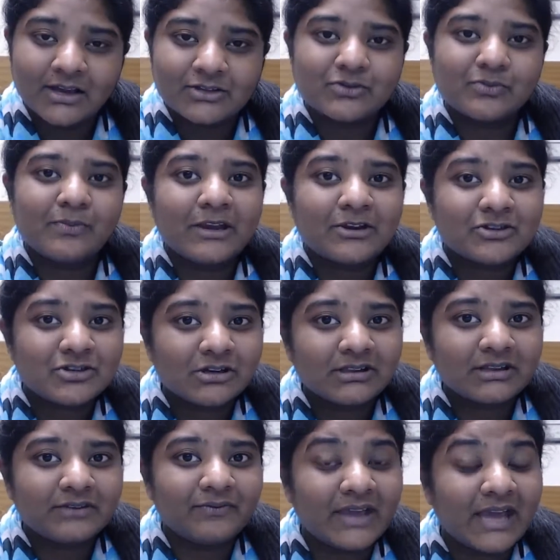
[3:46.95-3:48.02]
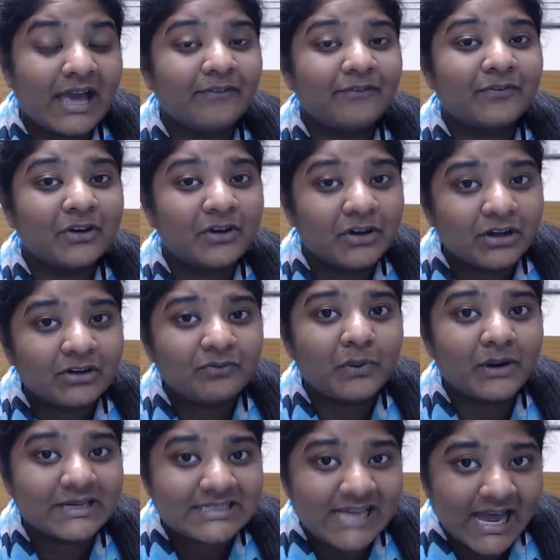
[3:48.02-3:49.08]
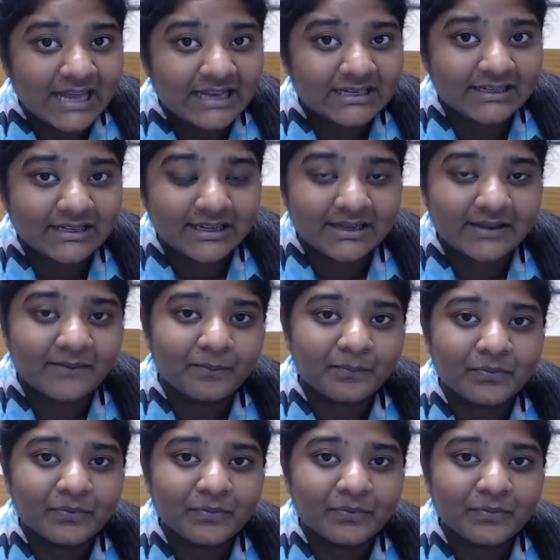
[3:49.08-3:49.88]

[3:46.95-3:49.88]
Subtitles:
to make sure that we have good vitality